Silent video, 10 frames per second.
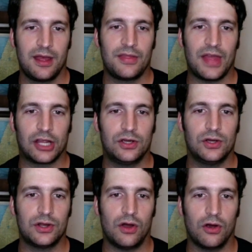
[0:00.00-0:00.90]
that
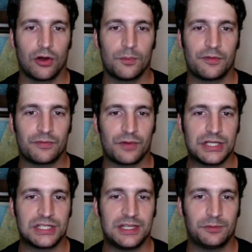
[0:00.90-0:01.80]
could harm
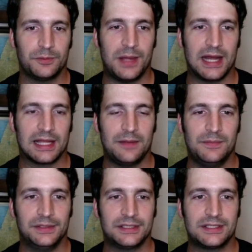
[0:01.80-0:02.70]
French diplomatic and
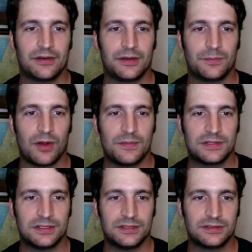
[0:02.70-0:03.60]
military
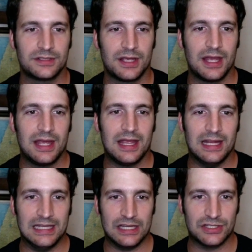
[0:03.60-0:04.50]
premises
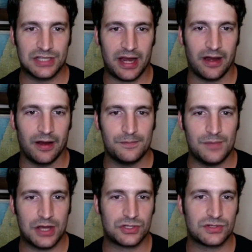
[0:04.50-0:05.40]
in Niger.
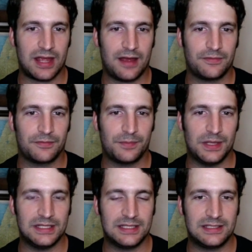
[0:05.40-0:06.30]
Measures have
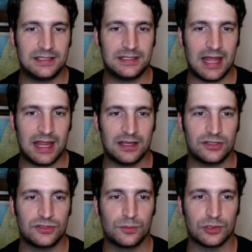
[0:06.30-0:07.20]
been taken
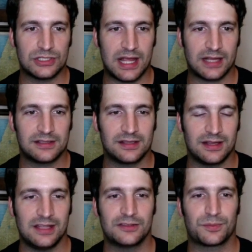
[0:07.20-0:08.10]
to protect
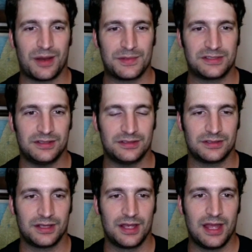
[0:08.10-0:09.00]
these
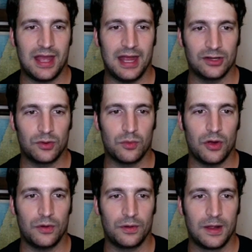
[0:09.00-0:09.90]
premises," end
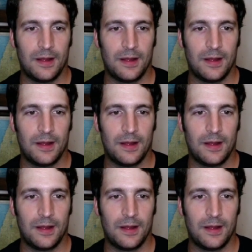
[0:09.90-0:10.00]
quote.